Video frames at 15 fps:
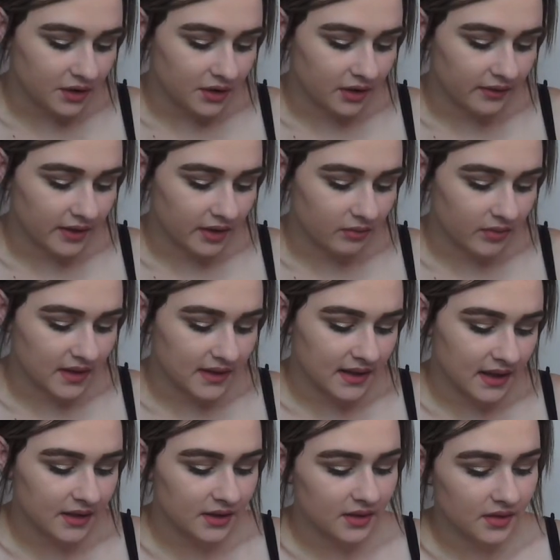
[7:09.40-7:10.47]
show
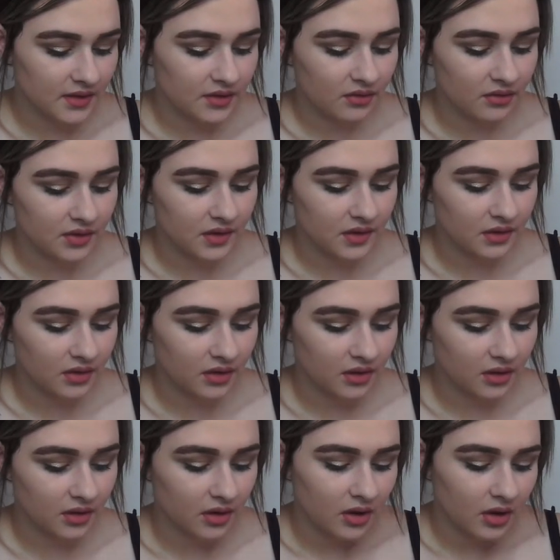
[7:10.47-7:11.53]
recommendations?
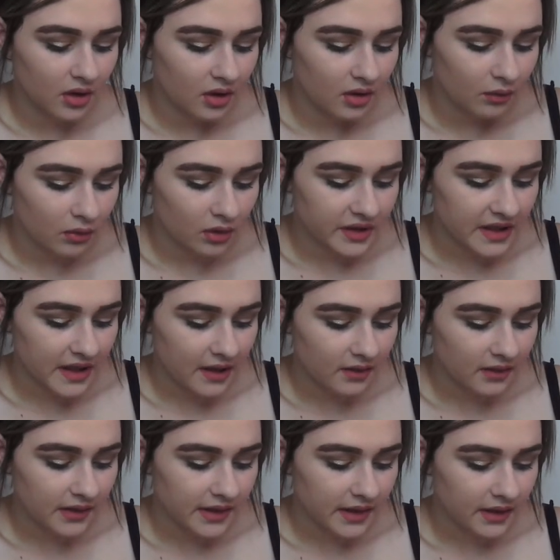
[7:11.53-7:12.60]
Also, watch How
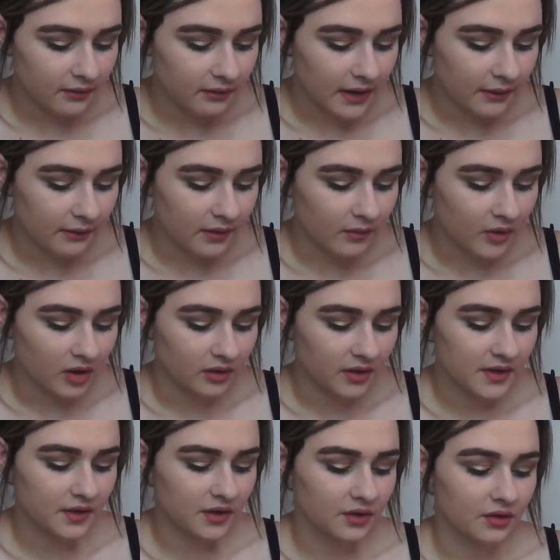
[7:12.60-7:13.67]
to Get Away with Murder,
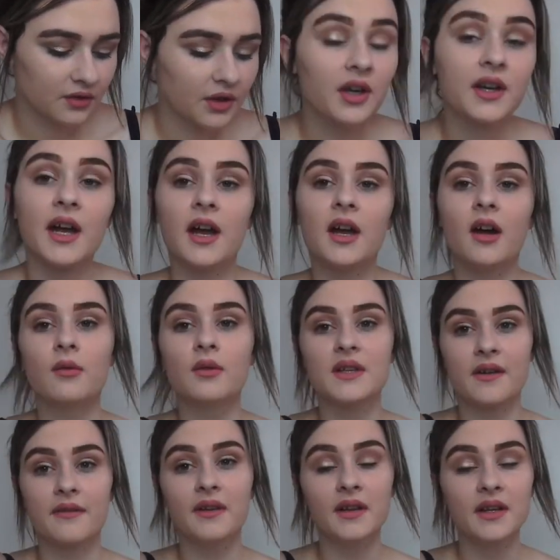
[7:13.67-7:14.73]
it's so good. Okay, I will
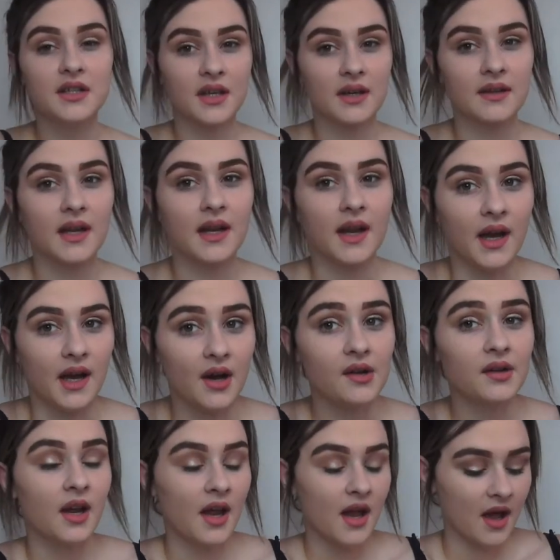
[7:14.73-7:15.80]
definitely check that
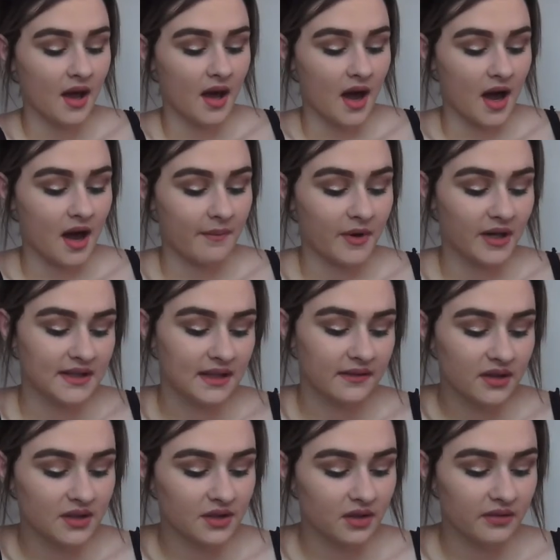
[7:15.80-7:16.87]
out. Um, my
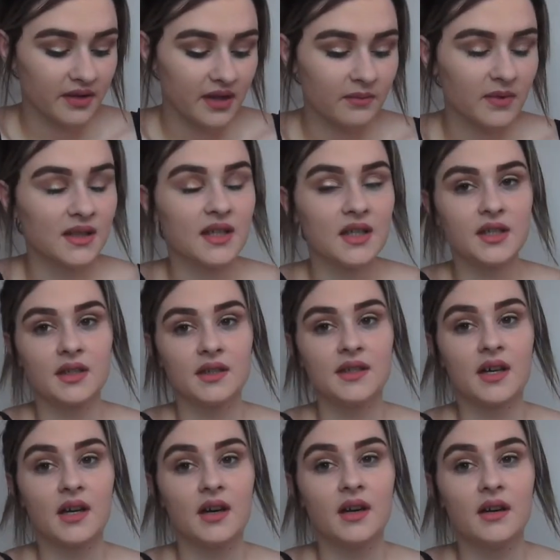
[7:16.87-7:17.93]
TV show recommendations
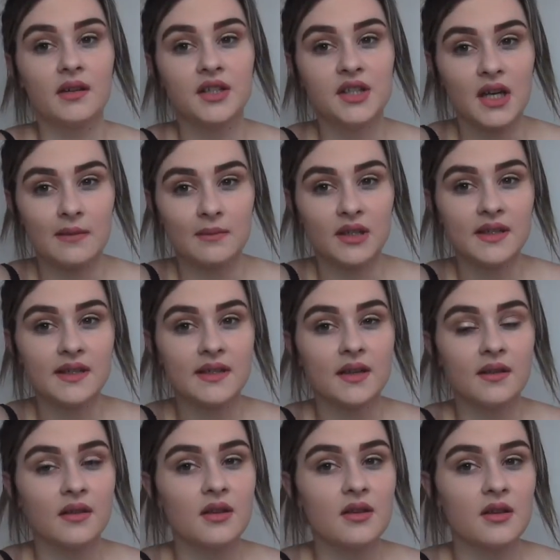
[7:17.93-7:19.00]
are Shameless,
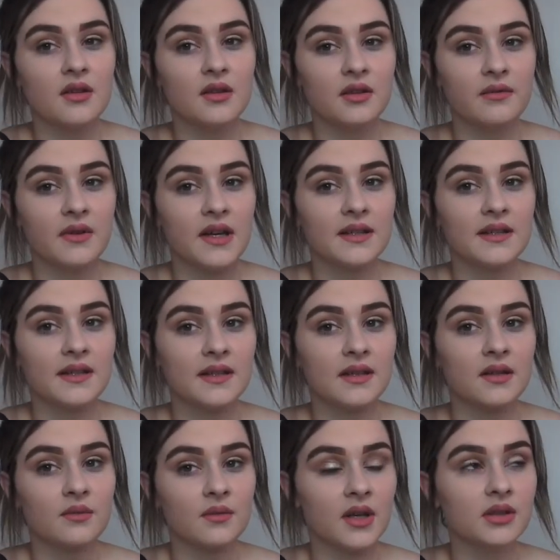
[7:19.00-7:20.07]
the US
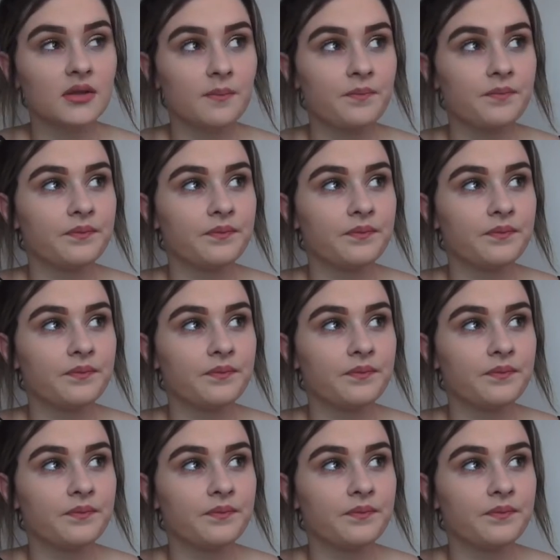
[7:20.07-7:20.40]
one.